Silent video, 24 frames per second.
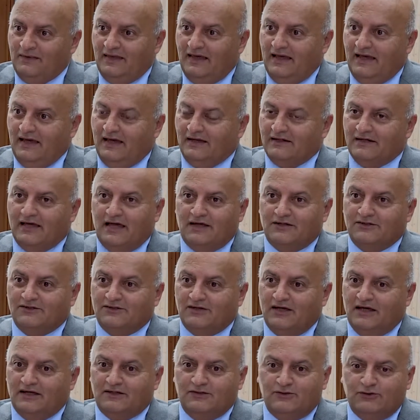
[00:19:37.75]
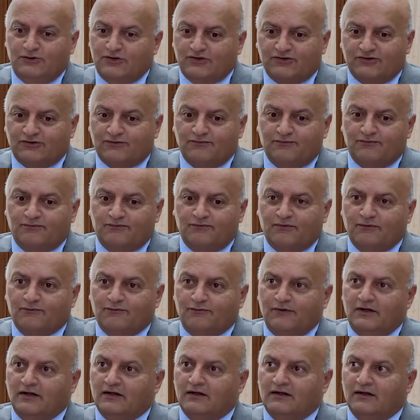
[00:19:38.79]
and you just
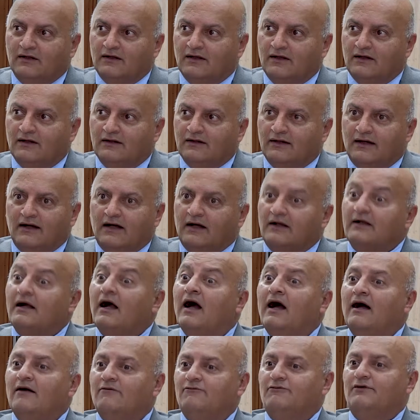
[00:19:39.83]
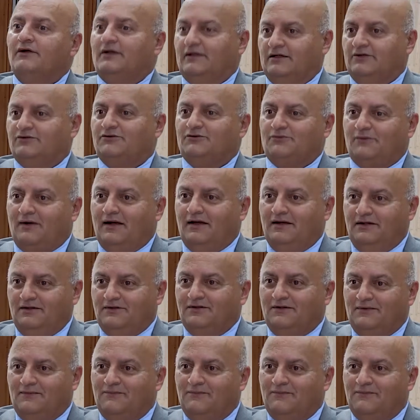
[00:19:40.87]
feel a confidence, right?